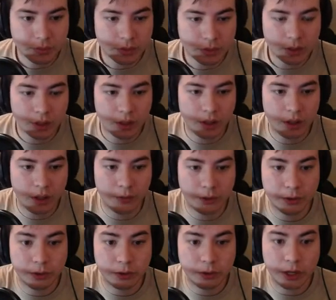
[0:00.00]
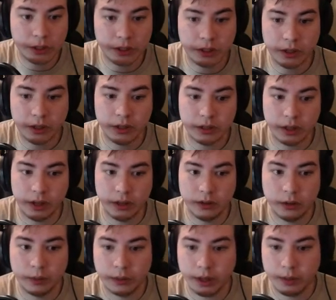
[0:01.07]
Infiltration is a 2
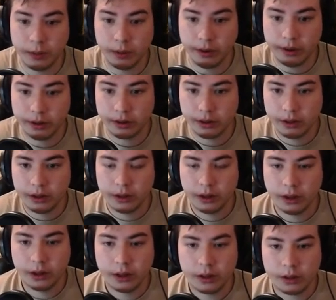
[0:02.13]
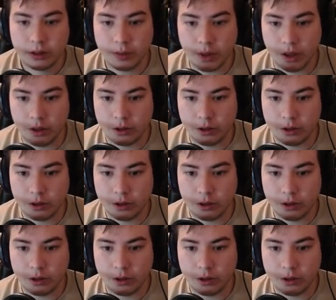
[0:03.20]
play point spell.